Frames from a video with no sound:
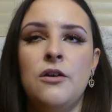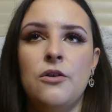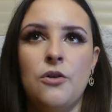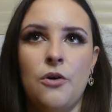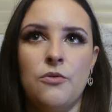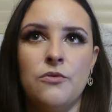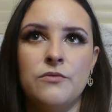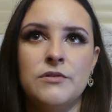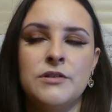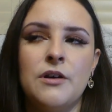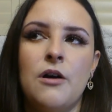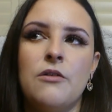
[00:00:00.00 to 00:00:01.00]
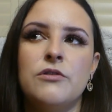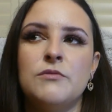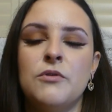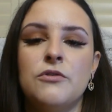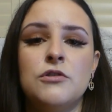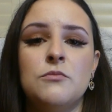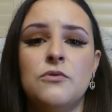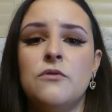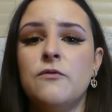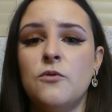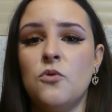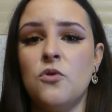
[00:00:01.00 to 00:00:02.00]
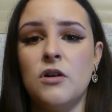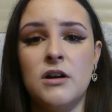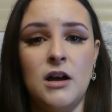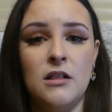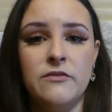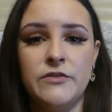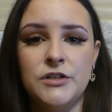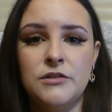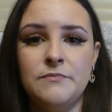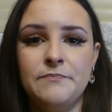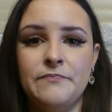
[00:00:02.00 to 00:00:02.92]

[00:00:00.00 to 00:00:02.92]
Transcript: Cones are responsible for color vision,